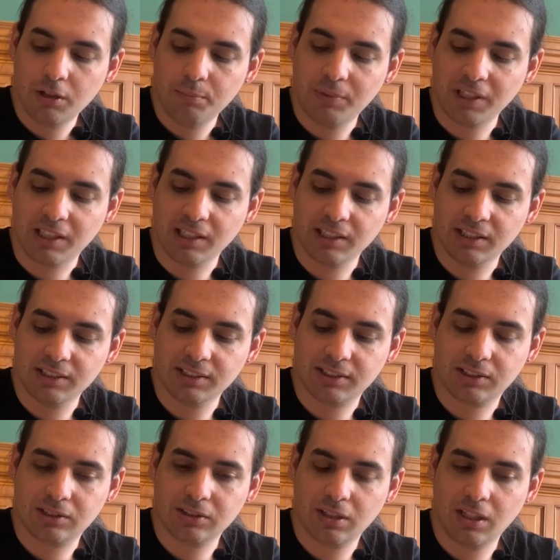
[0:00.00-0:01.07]

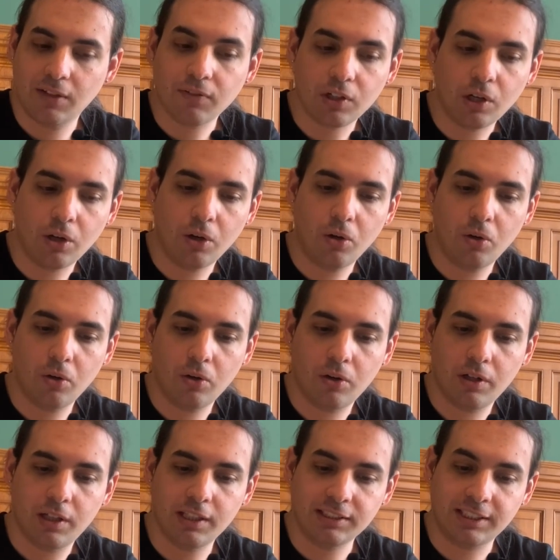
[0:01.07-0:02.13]
Because even though
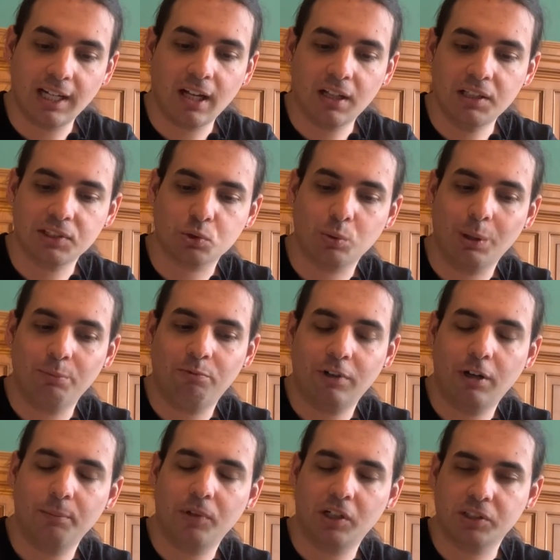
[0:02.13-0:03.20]
in Dallas, where I'm
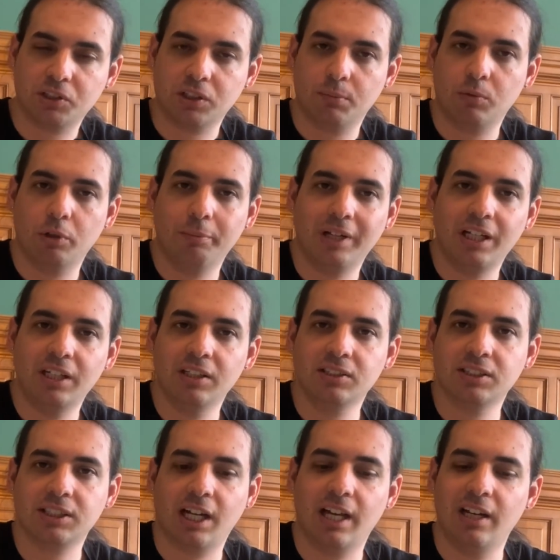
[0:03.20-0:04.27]
from, there are some
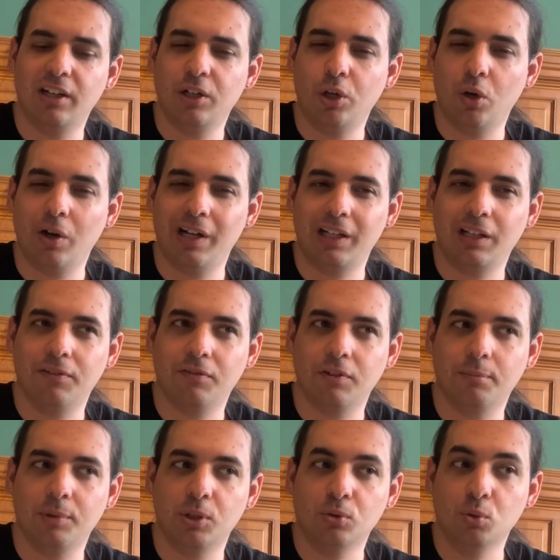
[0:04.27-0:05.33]
Romanians, I didn't know any of
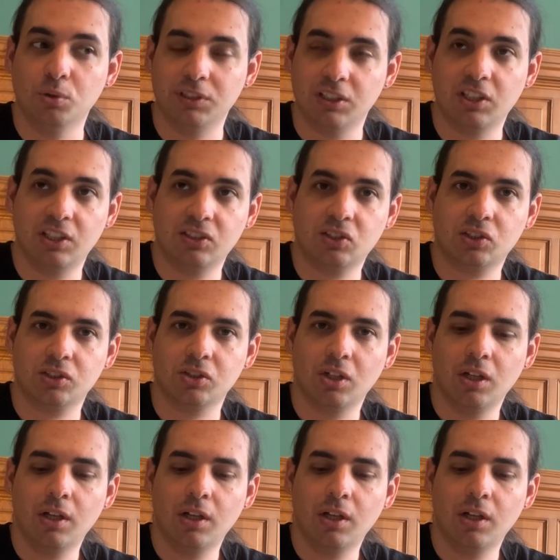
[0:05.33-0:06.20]
them who did this.